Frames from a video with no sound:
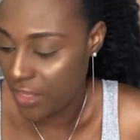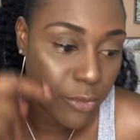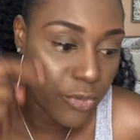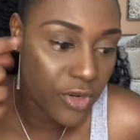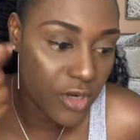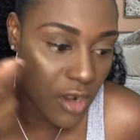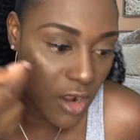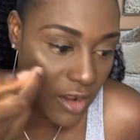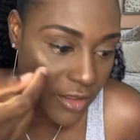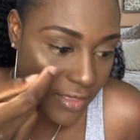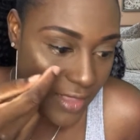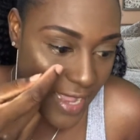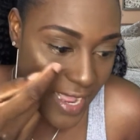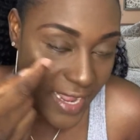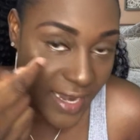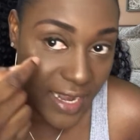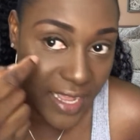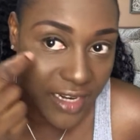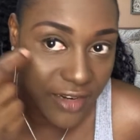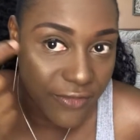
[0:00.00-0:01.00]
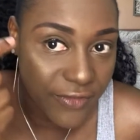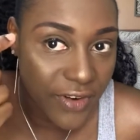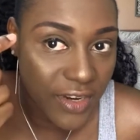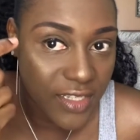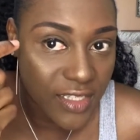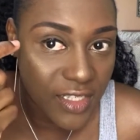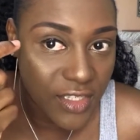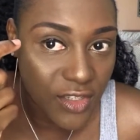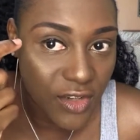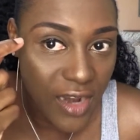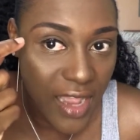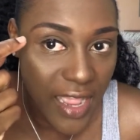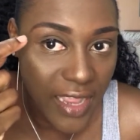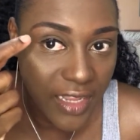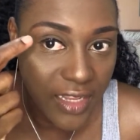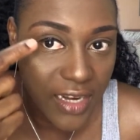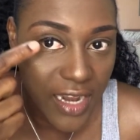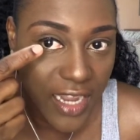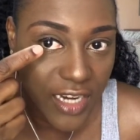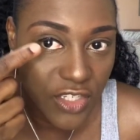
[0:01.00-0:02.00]
put on the eyeliner first is so that I
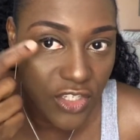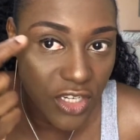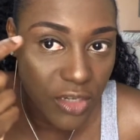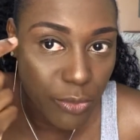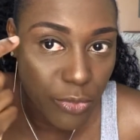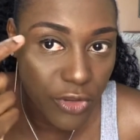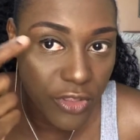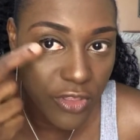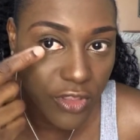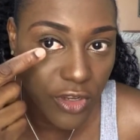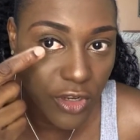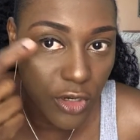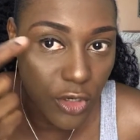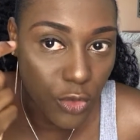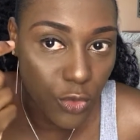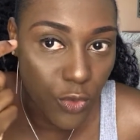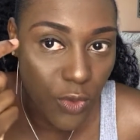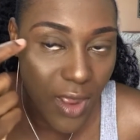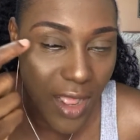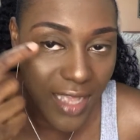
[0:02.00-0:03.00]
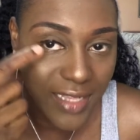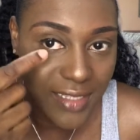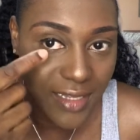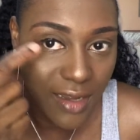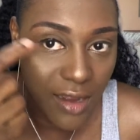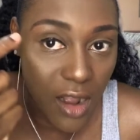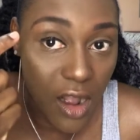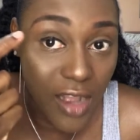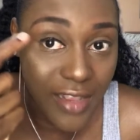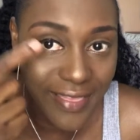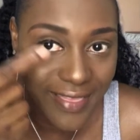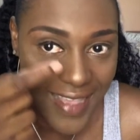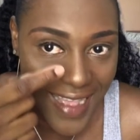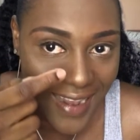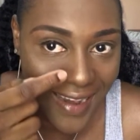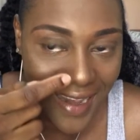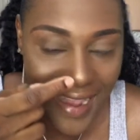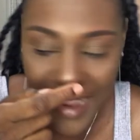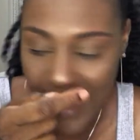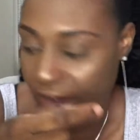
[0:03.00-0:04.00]
could actually put the glue on
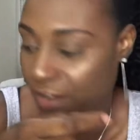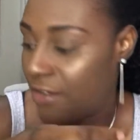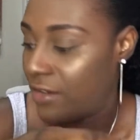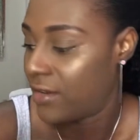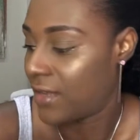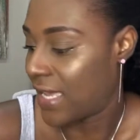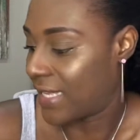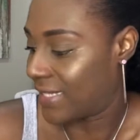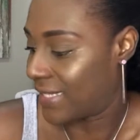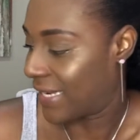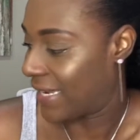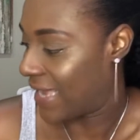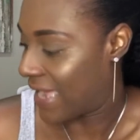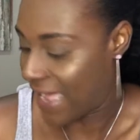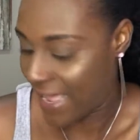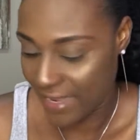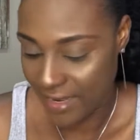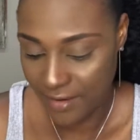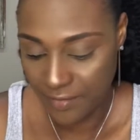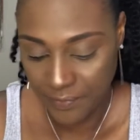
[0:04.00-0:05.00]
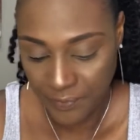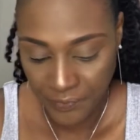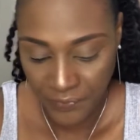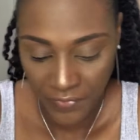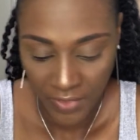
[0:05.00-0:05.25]
that liner as a guide,